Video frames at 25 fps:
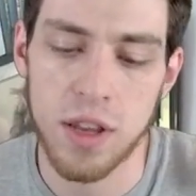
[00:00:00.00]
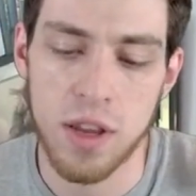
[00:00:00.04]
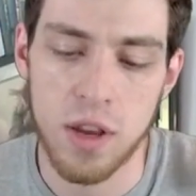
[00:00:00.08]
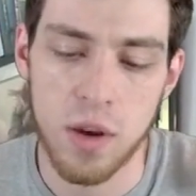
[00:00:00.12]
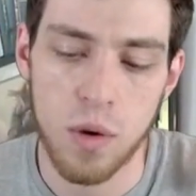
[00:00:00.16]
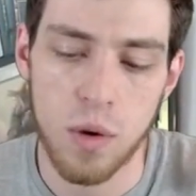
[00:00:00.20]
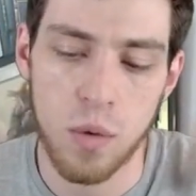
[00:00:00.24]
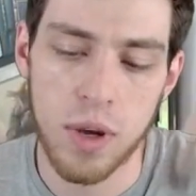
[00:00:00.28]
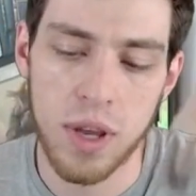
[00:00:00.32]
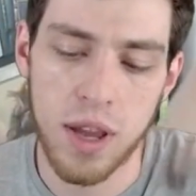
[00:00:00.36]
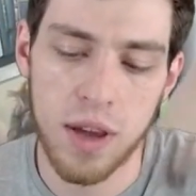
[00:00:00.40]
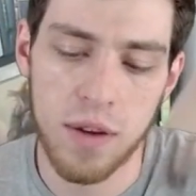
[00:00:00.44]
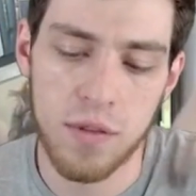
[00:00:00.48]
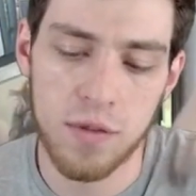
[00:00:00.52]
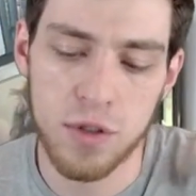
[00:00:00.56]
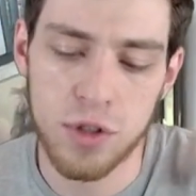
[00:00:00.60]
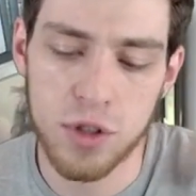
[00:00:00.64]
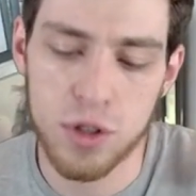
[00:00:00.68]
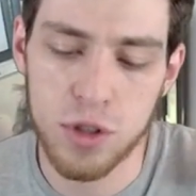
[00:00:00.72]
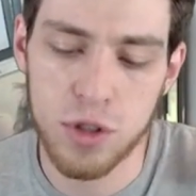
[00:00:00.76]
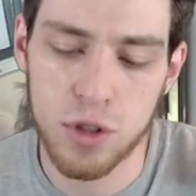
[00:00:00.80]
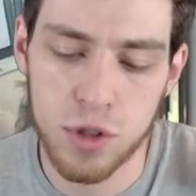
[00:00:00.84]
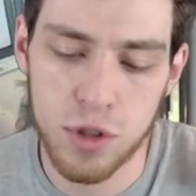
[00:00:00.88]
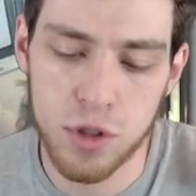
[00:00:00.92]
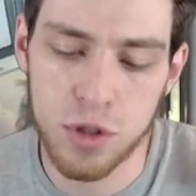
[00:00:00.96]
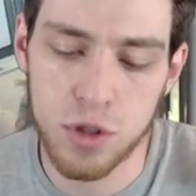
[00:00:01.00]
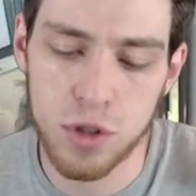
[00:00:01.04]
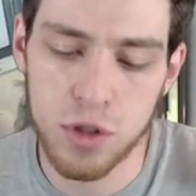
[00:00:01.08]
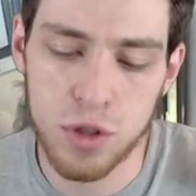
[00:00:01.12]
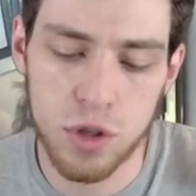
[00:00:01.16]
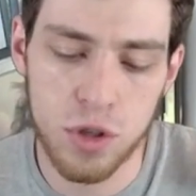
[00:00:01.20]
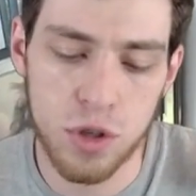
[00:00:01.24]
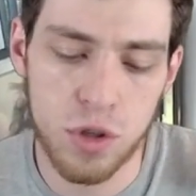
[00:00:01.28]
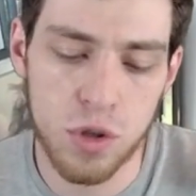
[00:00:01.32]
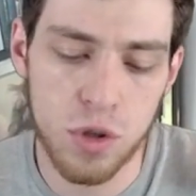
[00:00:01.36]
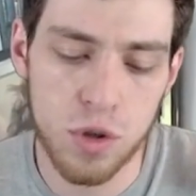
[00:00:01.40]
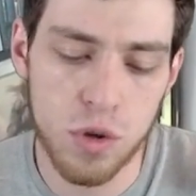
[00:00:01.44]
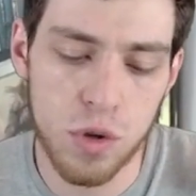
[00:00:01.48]
We have
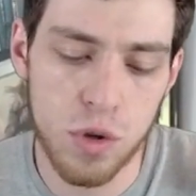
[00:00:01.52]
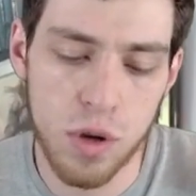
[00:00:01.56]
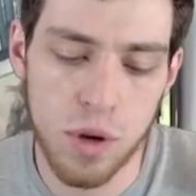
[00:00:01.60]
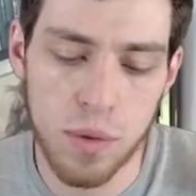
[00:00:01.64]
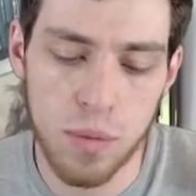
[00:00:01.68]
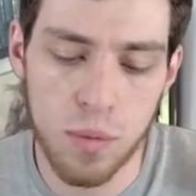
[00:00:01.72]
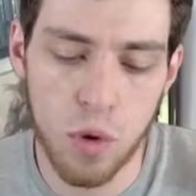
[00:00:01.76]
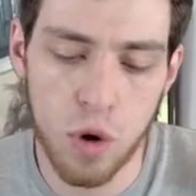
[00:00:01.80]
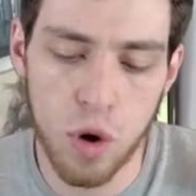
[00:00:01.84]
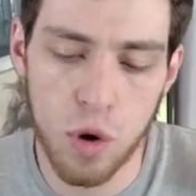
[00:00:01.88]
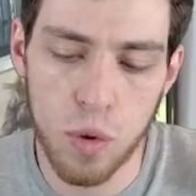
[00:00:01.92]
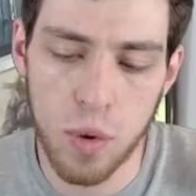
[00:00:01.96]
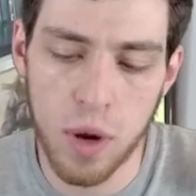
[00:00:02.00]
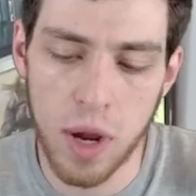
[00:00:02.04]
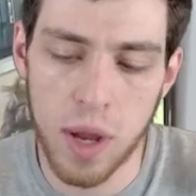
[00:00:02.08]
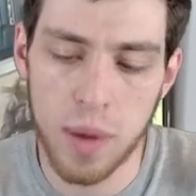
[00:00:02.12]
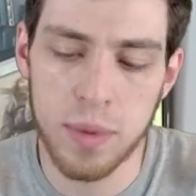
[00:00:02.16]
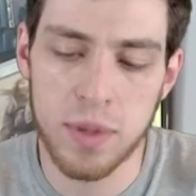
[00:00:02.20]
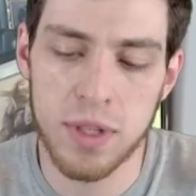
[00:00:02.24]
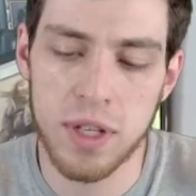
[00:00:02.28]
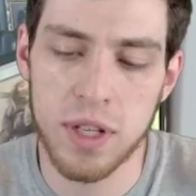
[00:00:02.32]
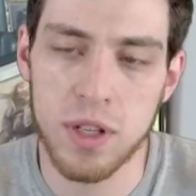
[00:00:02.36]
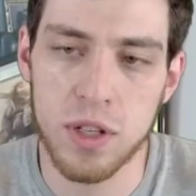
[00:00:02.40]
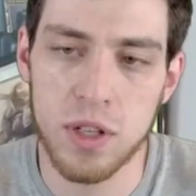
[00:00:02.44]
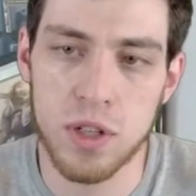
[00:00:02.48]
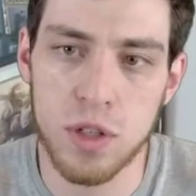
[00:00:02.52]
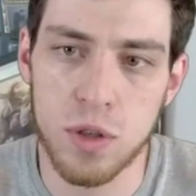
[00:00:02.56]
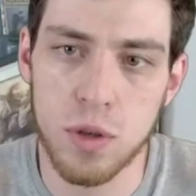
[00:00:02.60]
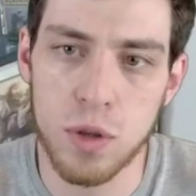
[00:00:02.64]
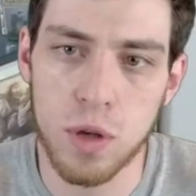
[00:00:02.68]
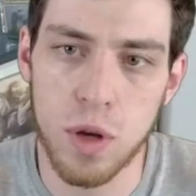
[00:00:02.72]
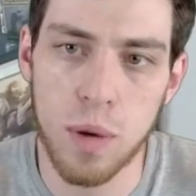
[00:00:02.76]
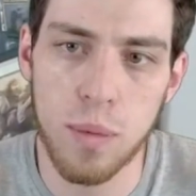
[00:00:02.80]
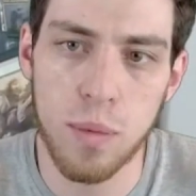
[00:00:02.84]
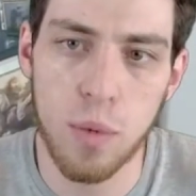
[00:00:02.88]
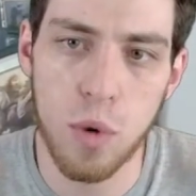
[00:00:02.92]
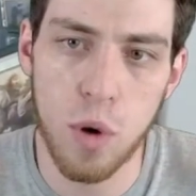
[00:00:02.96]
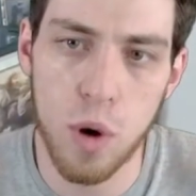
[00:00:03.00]
2 board wipes and a
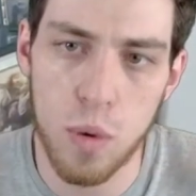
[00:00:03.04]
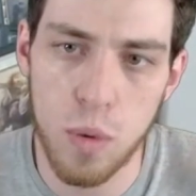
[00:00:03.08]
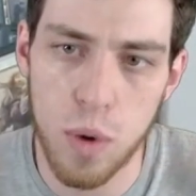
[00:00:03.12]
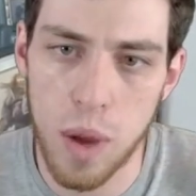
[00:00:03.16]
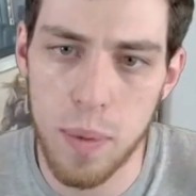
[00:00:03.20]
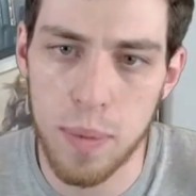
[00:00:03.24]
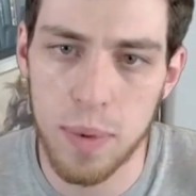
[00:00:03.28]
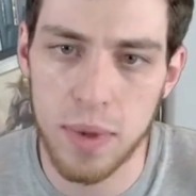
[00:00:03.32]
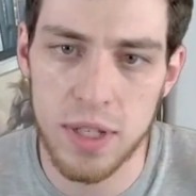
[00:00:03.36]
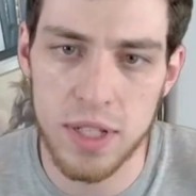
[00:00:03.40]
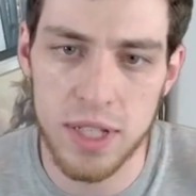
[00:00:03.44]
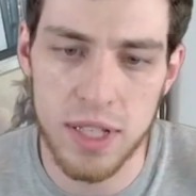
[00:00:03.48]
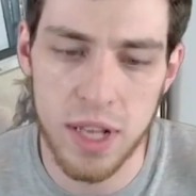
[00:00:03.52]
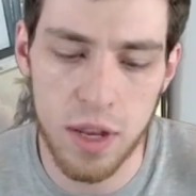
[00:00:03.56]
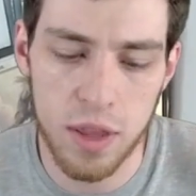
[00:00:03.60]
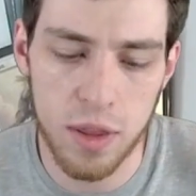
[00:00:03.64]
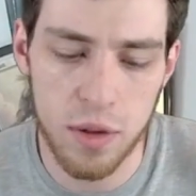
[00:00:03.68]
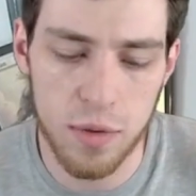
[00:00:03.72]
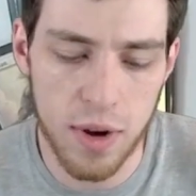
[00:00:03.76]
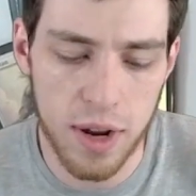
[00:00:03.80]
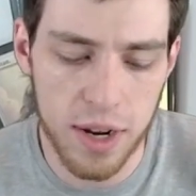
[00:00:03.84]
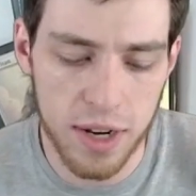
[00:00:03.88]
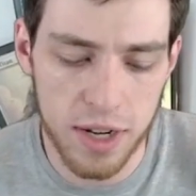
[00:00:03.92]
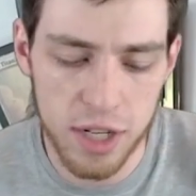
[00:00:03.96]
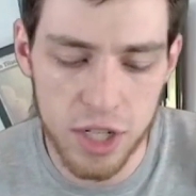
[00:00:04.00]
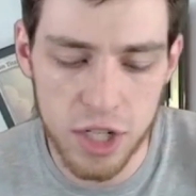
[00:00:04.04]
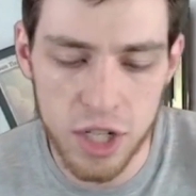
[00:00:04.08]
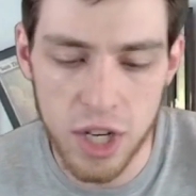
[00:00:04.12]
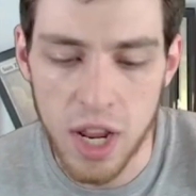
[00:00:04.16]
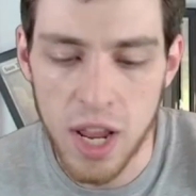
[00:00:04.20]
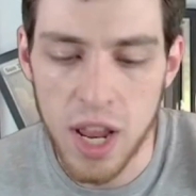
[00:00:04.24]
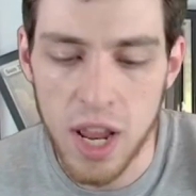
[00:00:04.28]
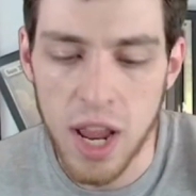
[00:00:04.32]
pseudo board wipe and Settle the Wreckage.